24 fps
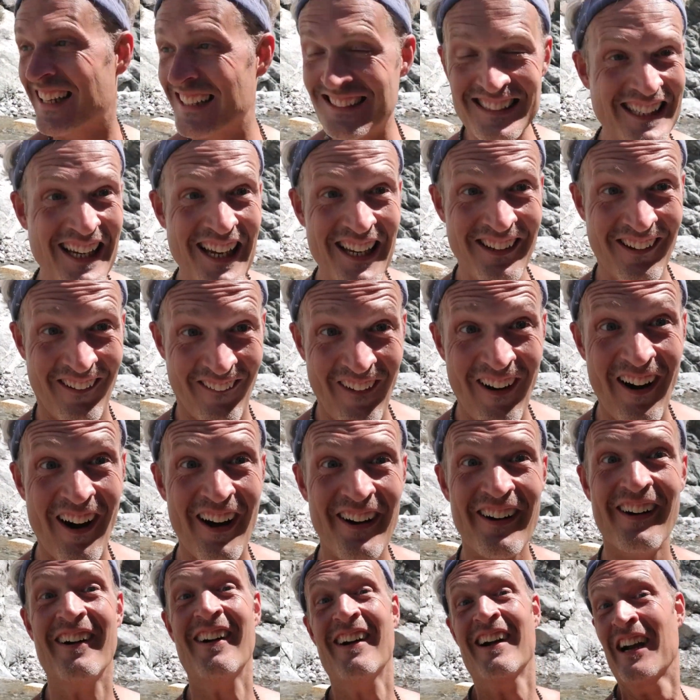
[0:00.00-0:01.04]
Let's get in the
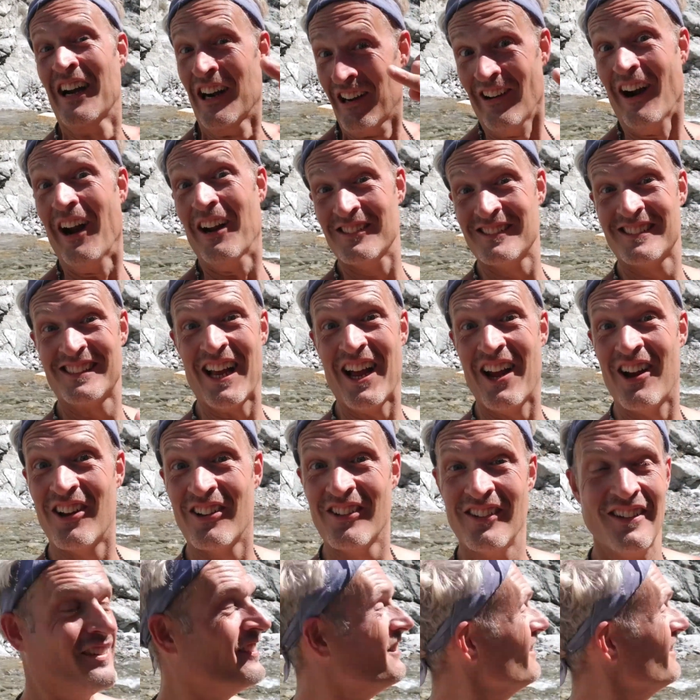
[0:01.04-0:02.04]
water. Rone Zone.